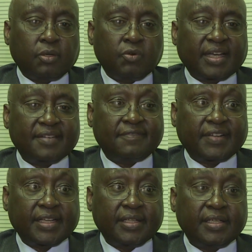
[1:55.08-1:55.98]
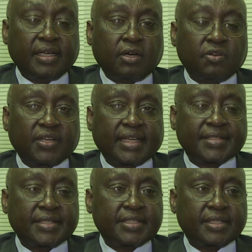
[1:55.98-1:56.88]
we can fund our own
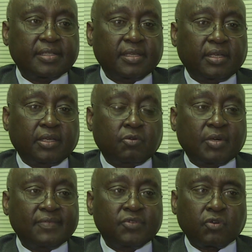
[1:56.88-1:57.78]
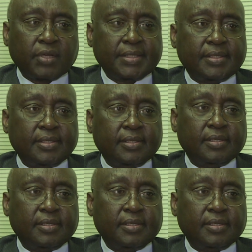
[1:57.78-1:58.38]
organization, we have no right